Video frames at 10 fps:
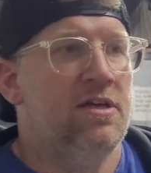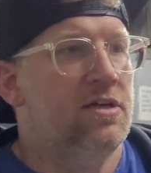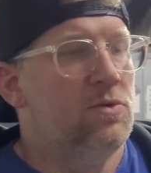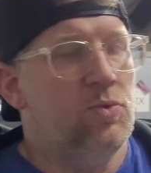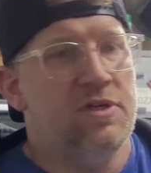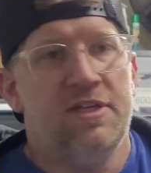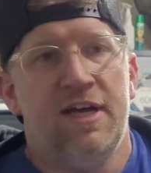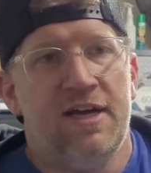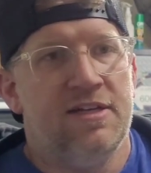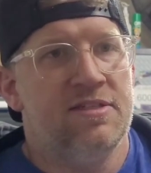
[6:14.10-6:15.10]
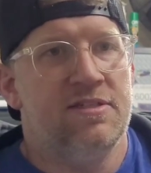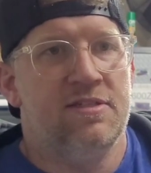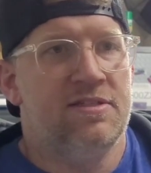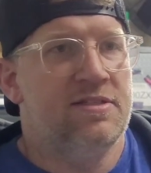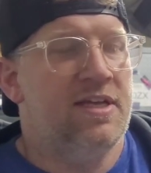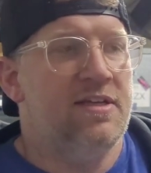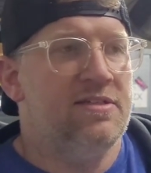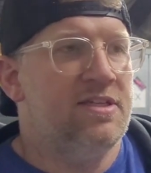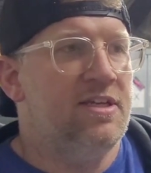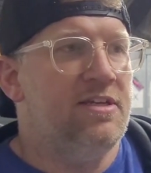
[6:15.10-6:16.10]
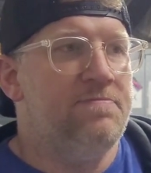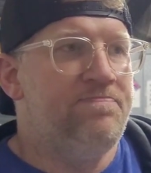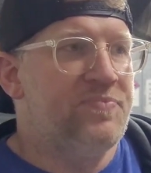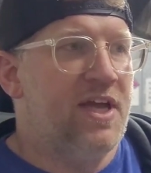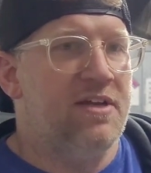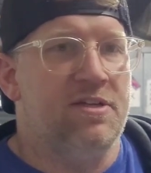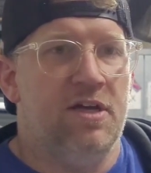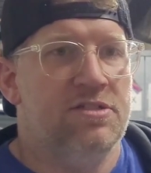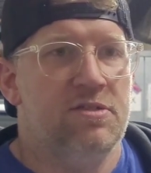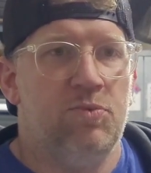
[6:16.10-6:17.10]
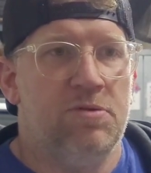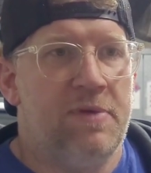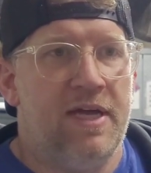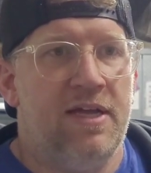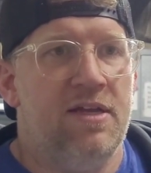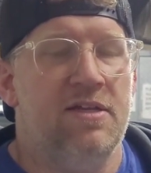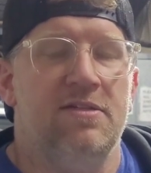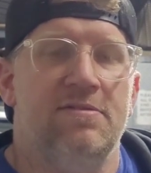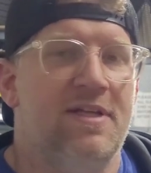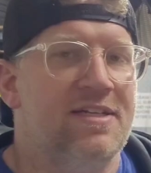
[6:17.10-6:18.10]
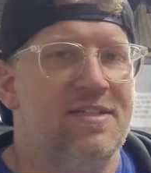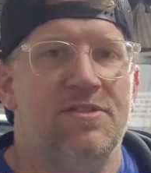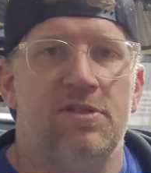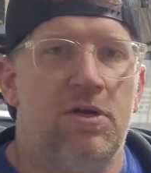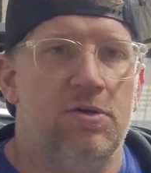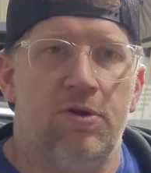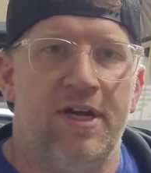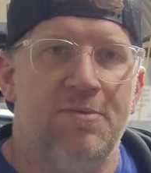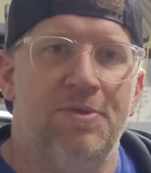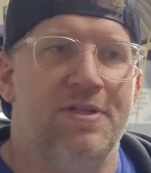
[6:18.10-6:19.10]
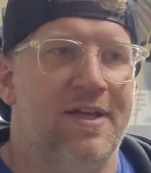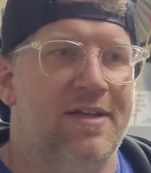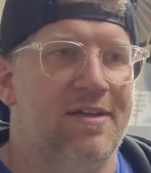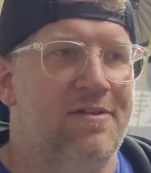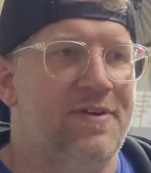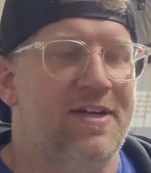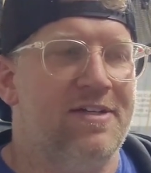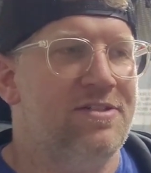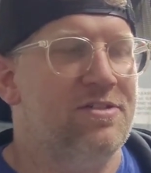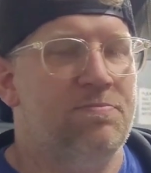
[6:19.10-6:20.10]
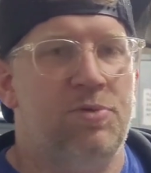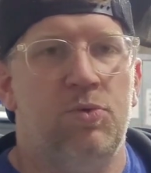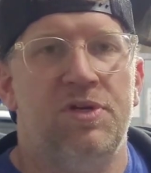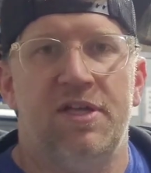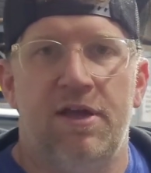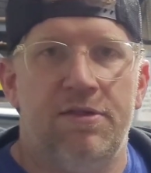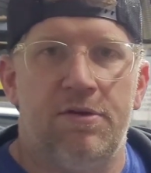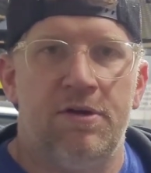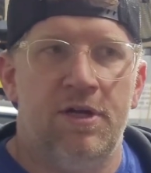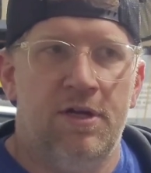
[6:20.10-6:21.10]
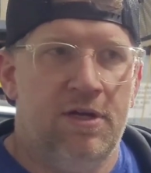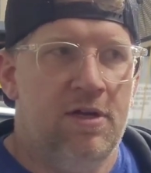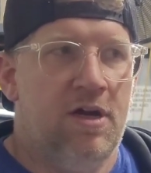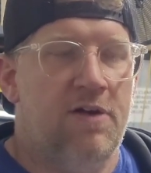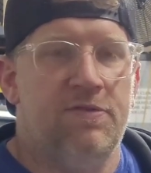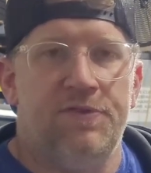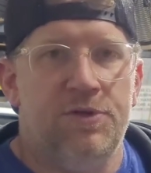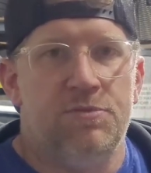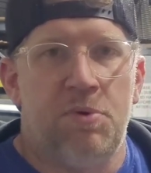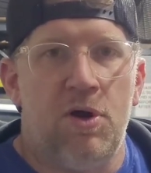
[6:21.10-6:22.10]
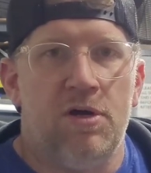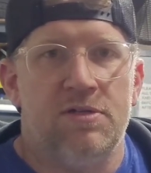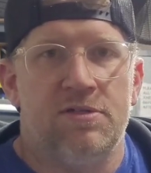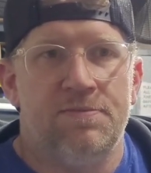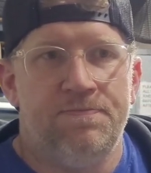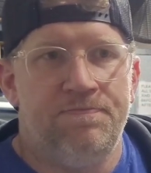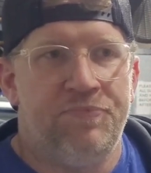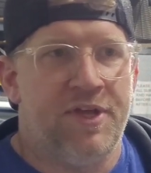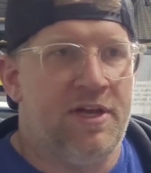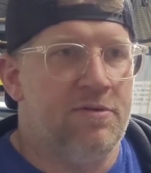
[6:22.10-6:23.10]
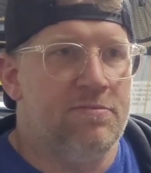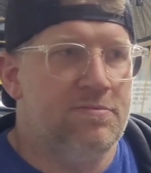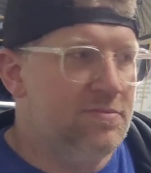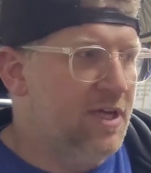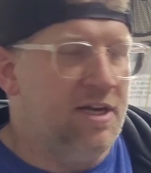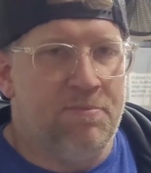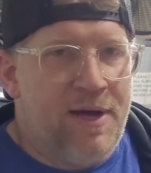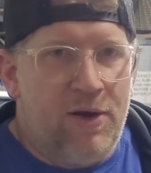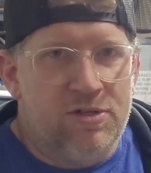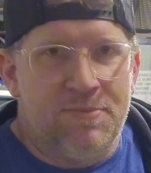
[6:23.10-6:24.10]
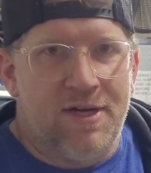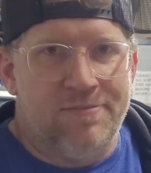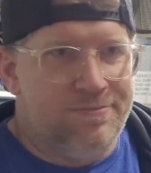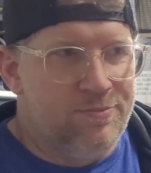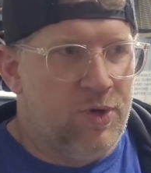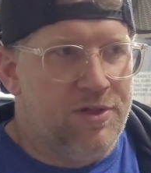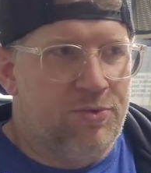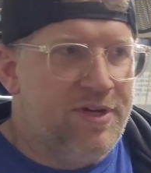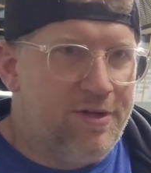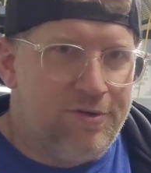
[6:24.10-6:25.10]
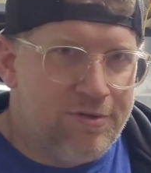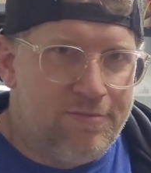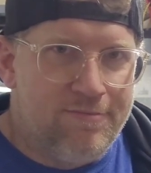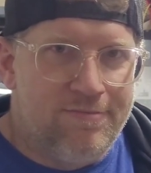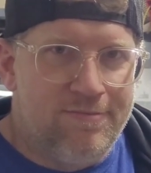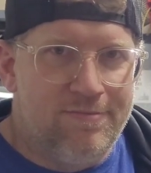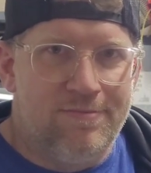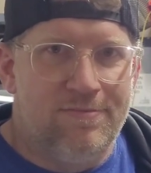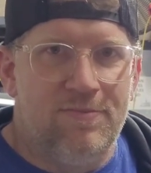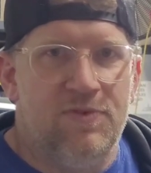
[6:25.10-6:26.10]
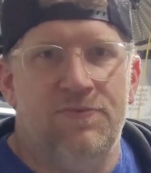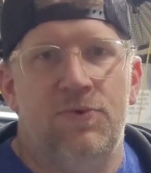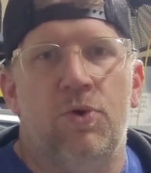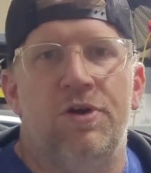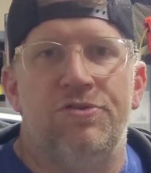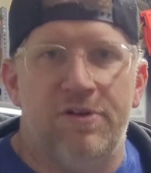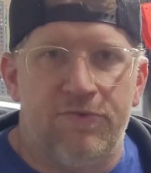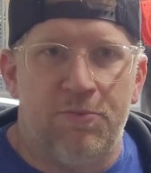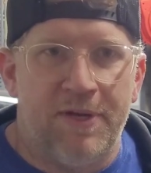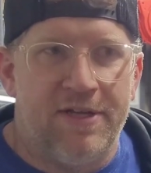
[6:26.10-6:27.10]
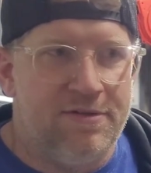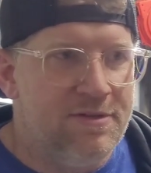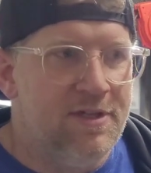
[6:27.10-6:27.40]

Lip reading: one guy says he had a custom one made, and that sounds all great, but like if I can just put one together off of used parts, and it powers my 300, 400 if we're being,